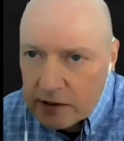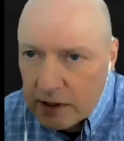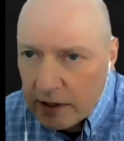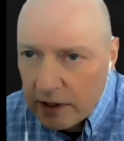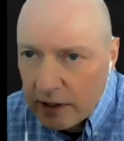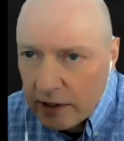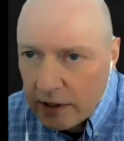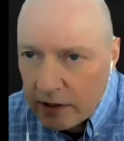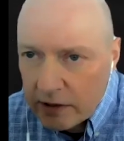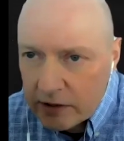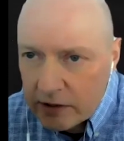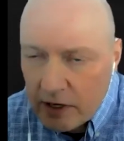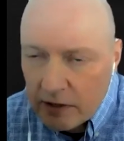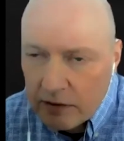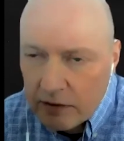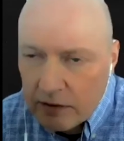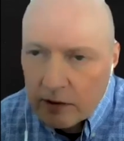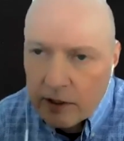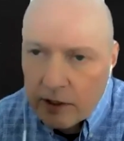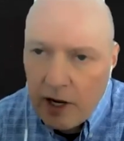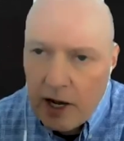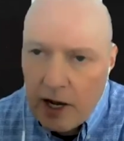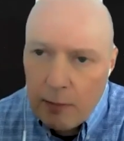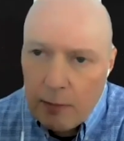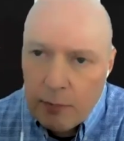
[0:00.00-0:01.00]
There's nothing
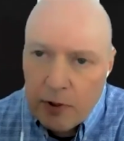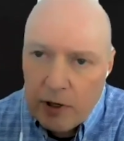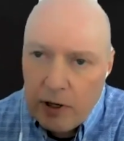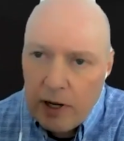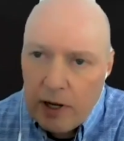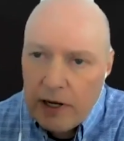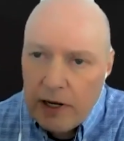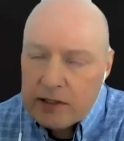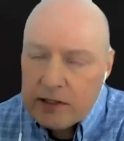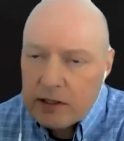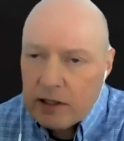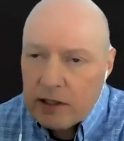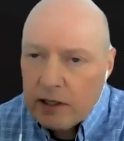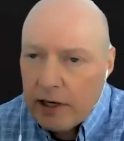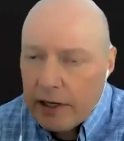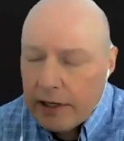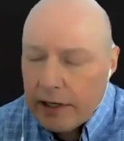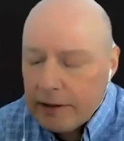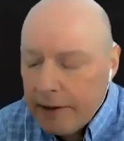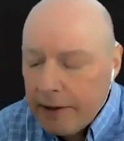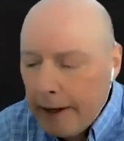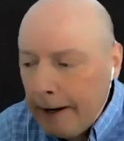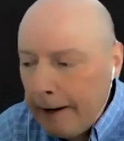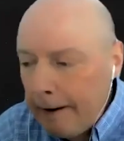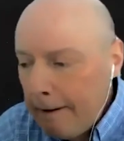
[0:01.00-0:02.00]
to capitalize and like
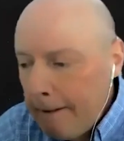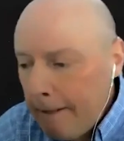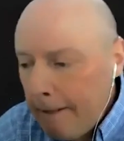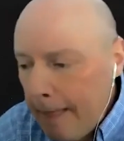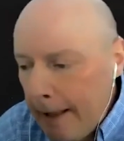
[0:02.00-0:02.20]
that.